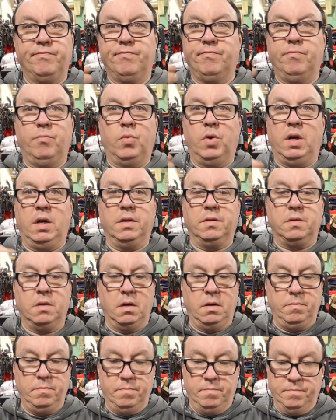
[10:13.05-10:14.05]
one at a
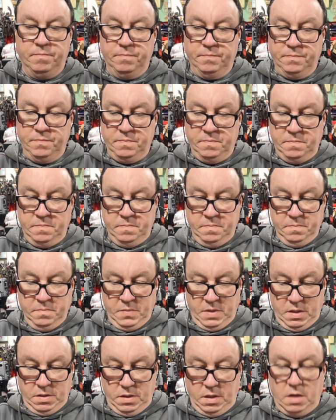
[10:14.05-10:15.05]
time
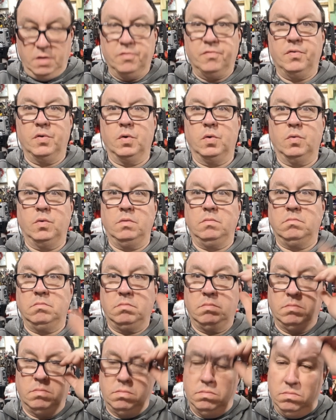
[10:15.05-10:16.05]
take a photo and
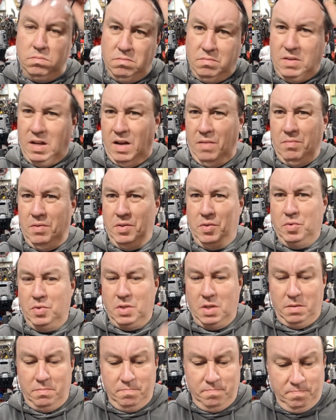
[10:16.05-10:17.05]
I'm gonna do
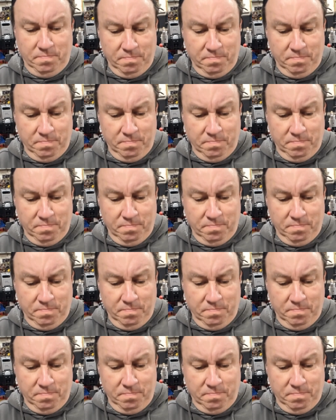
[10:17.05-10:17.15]
something.